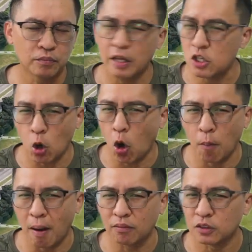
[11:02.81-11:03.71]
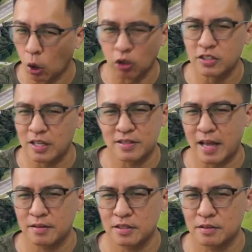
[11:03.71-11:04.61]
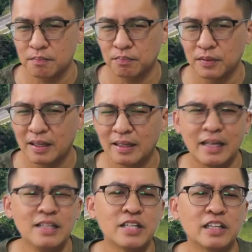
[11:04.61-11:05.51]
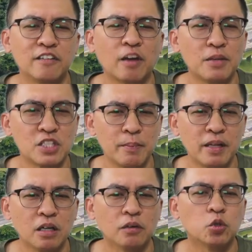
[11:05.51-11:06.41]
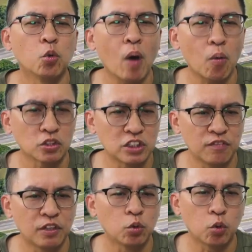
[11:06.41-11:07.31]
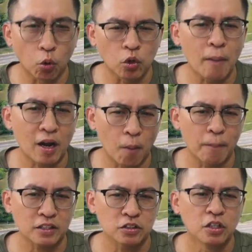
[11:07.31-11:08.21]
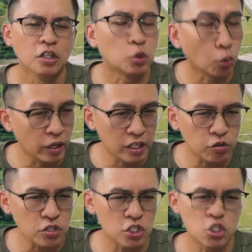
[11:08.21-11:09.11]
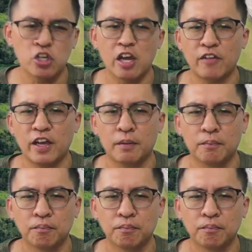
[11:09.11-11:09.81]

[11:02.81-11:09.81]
It's all about dollars and cents. Incentive can be similar to what was given to Golden Mile Complex to increase its GFA,